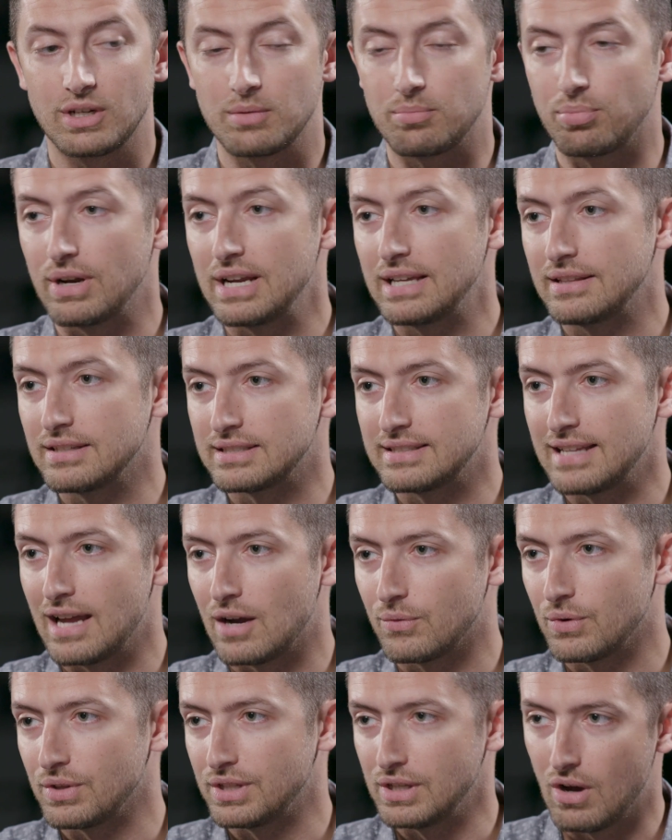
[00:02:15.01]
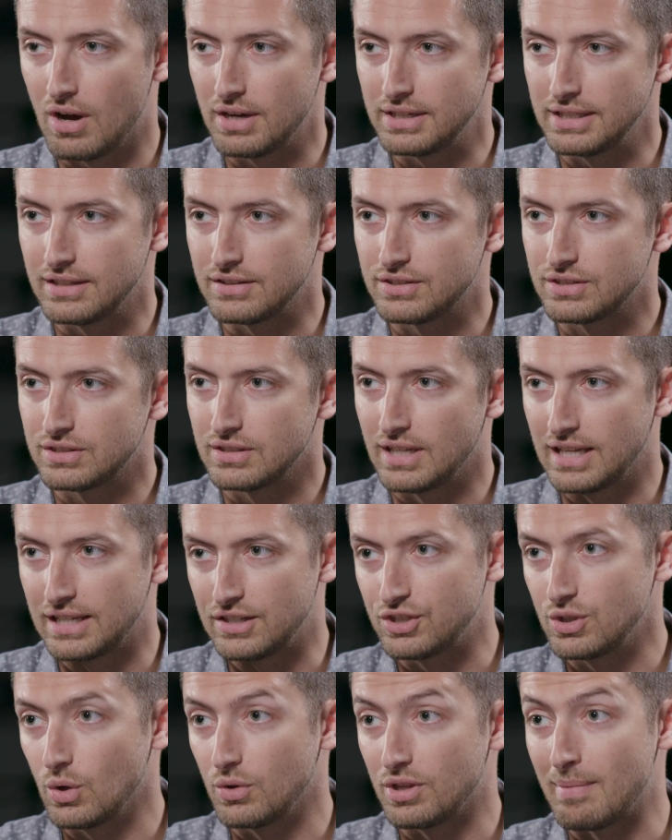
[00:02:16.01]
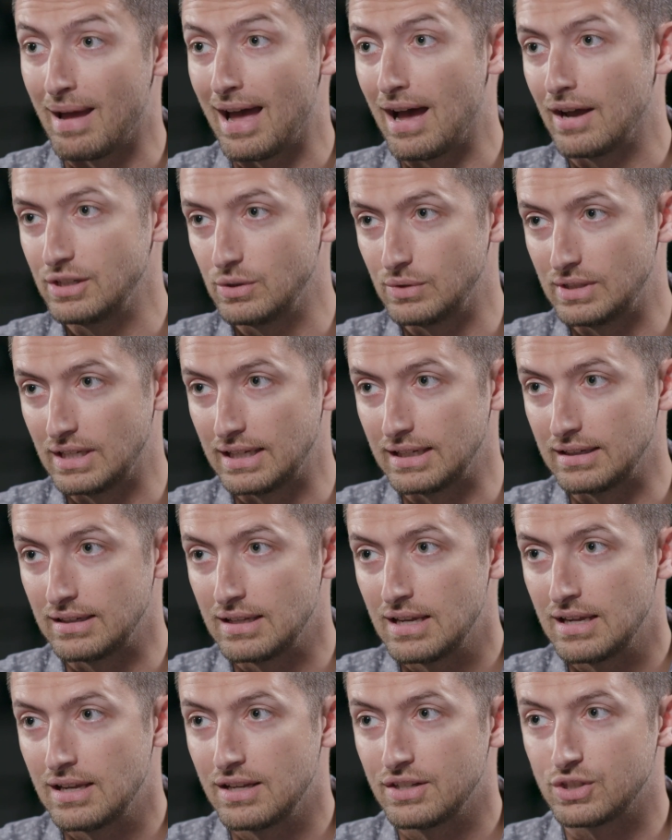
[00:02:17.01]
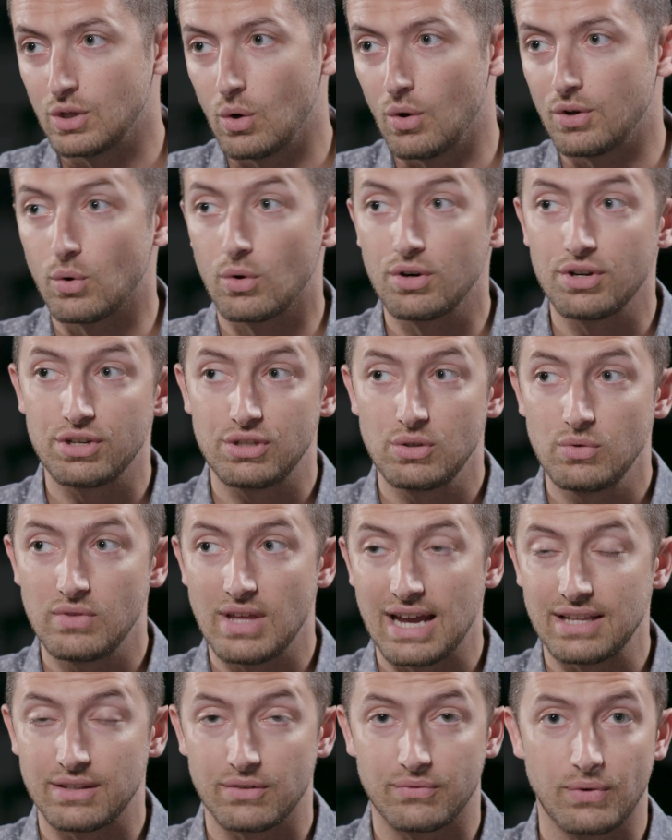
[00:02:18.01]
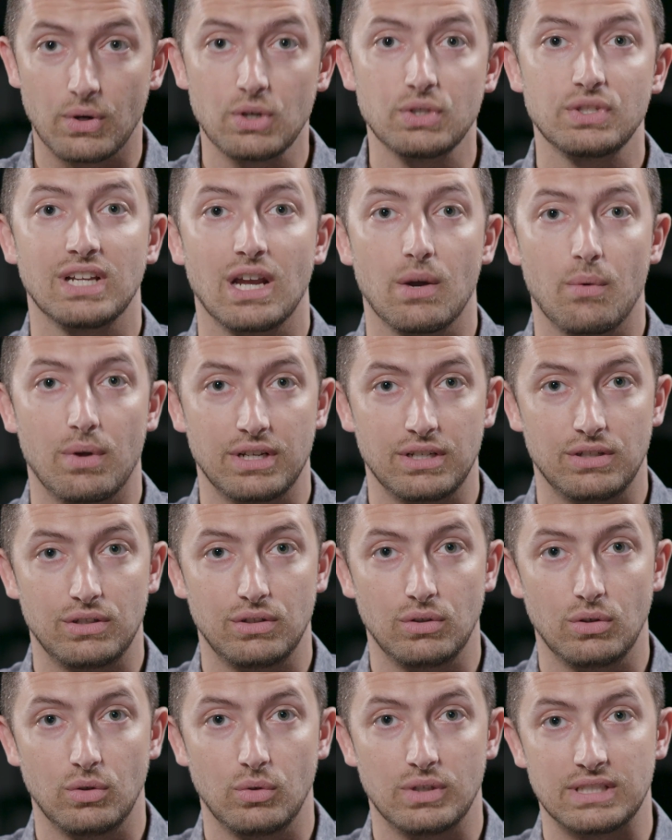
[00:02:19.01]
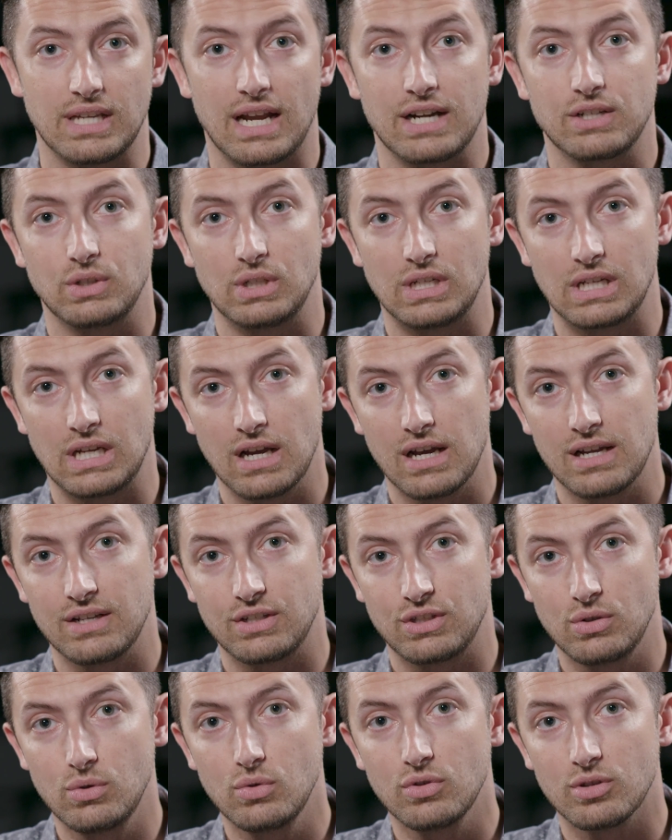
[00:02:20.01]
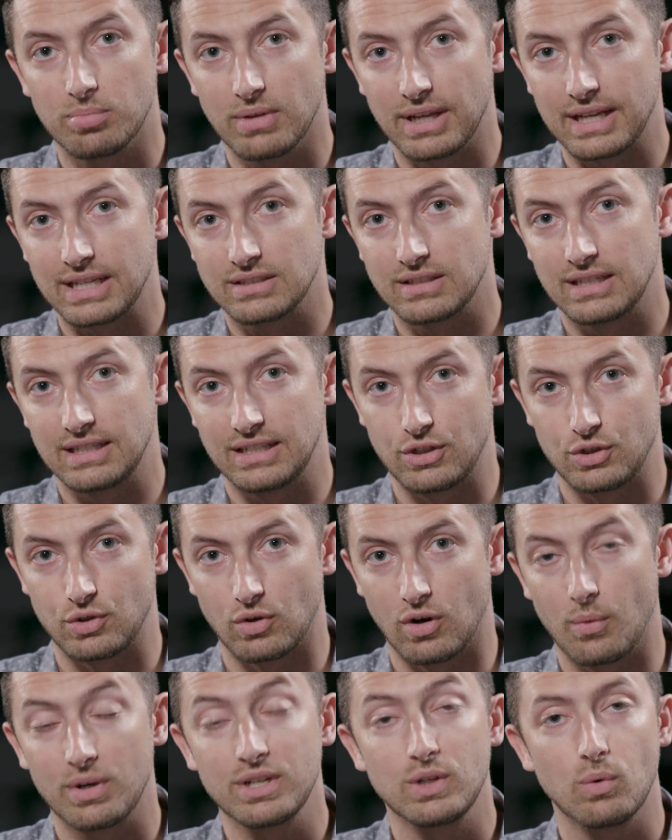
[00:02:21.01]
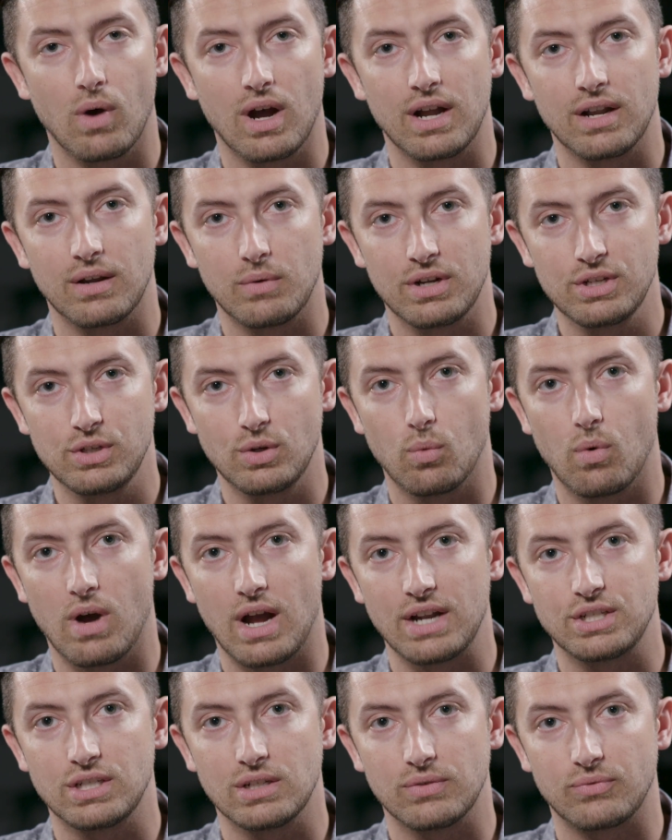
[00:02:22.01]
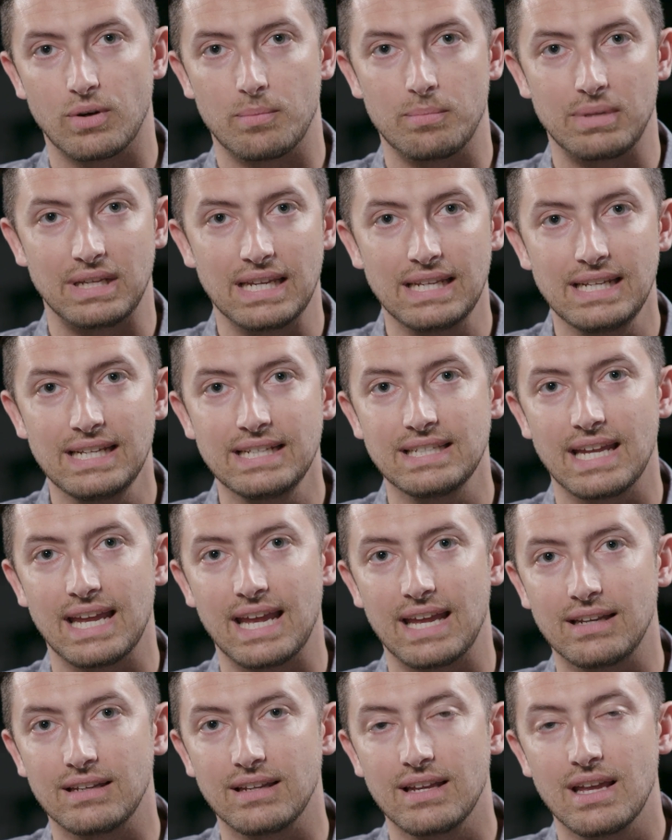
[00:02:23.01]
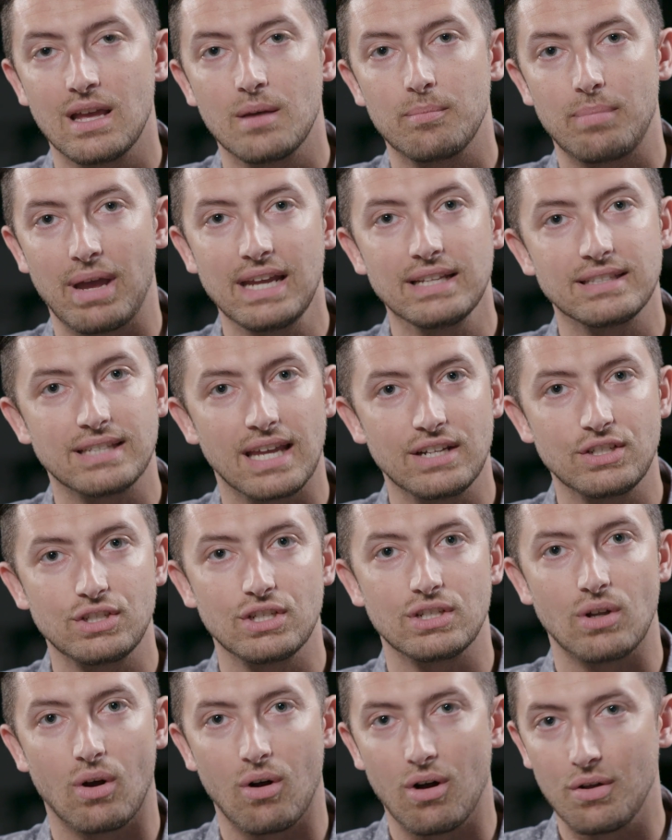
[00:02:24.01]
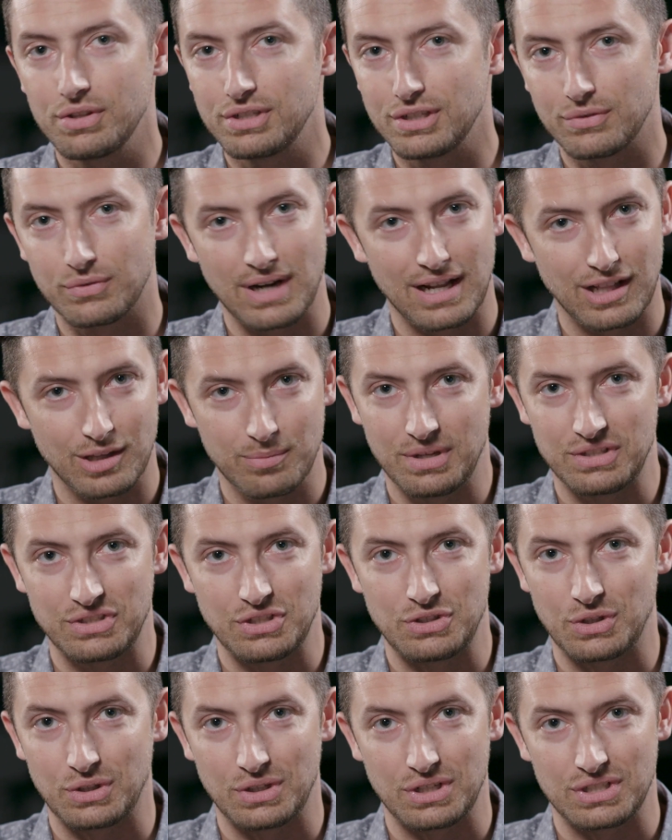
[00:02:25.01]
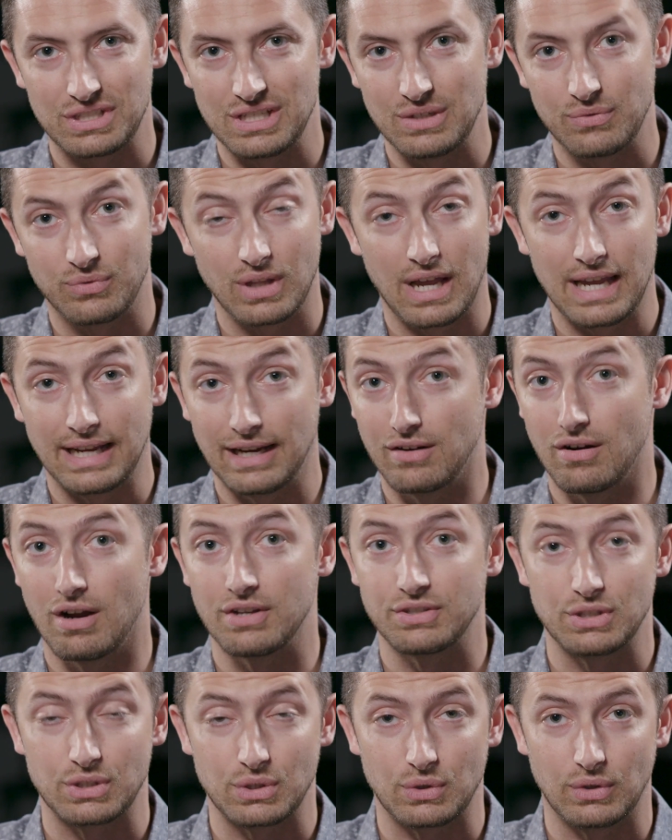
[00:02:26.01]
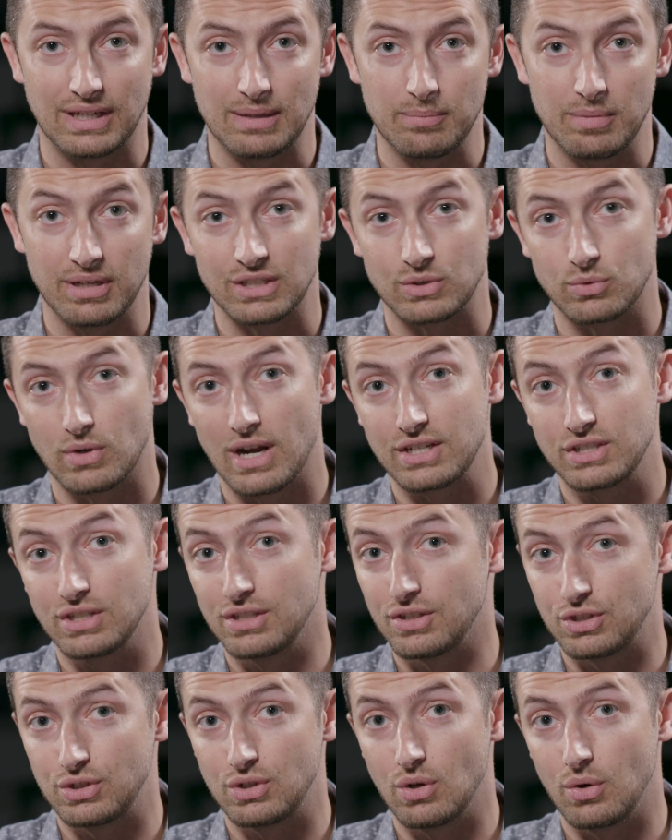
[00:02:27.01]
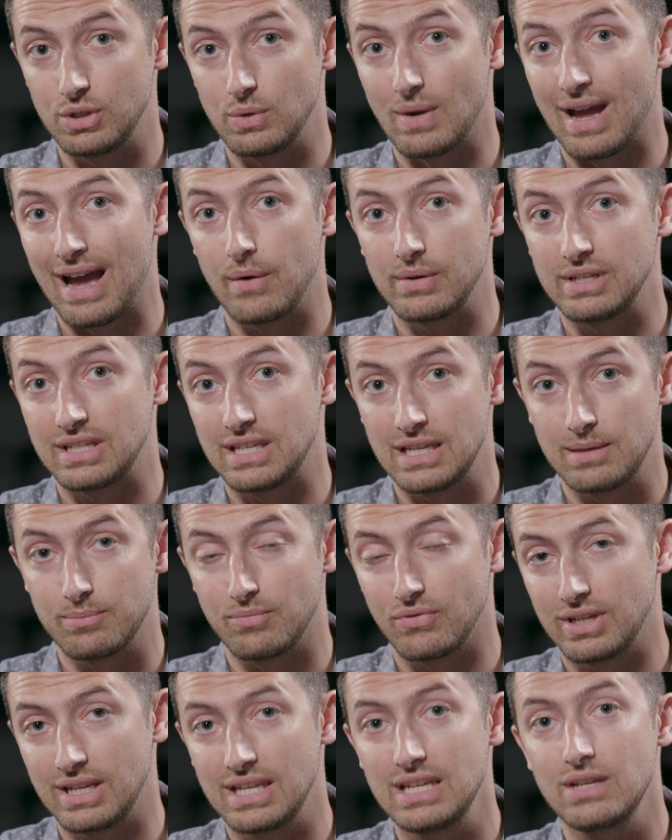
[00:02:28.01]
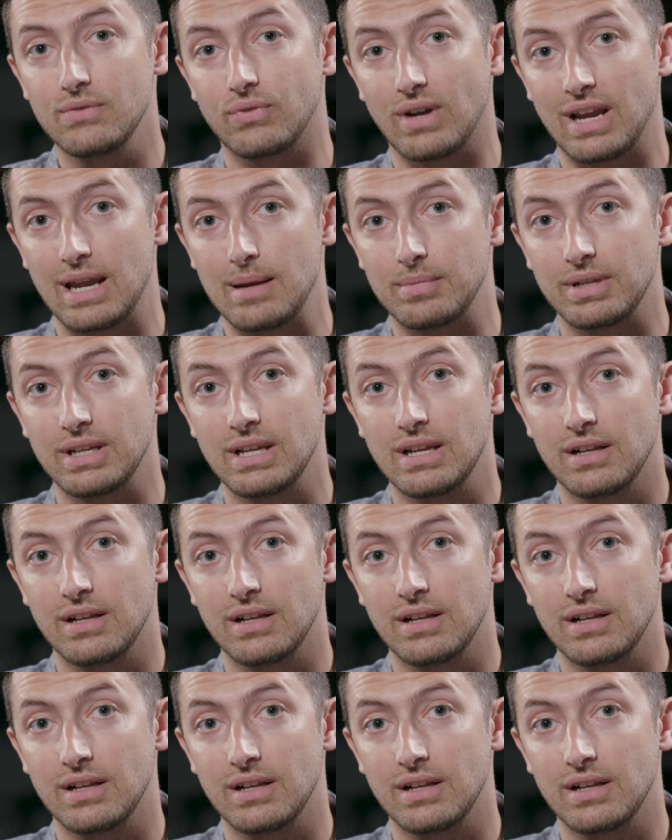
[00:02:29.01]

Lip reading: going to break this down for the audience and show them how you did it. So in order to do that, the first thing I want to do is actually cut to the Blank Slate intro. I want you to watch it from beginning to end. Pay attention to all the different elements that you're going to see flying across the screen, because we're actually going to show you how he keyframed